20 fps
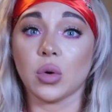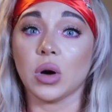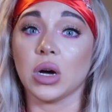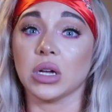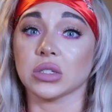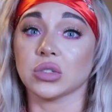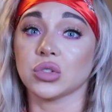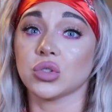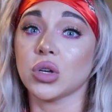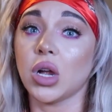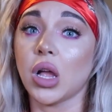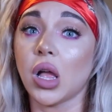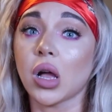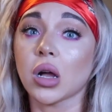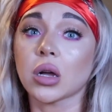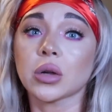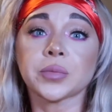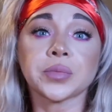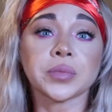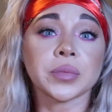quad
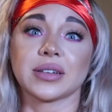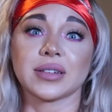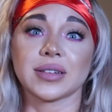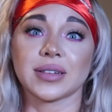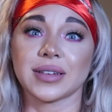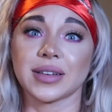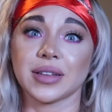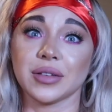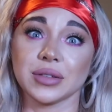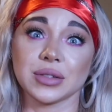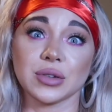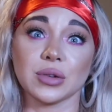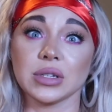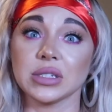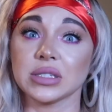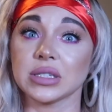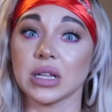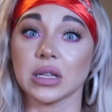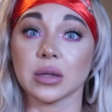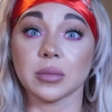strong. He was
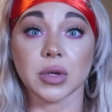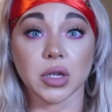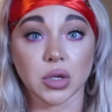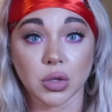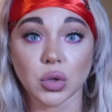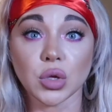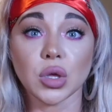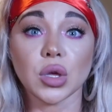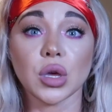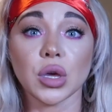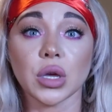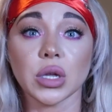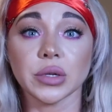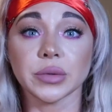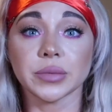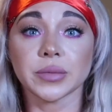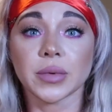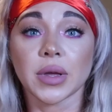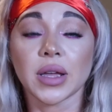always telling me, you good?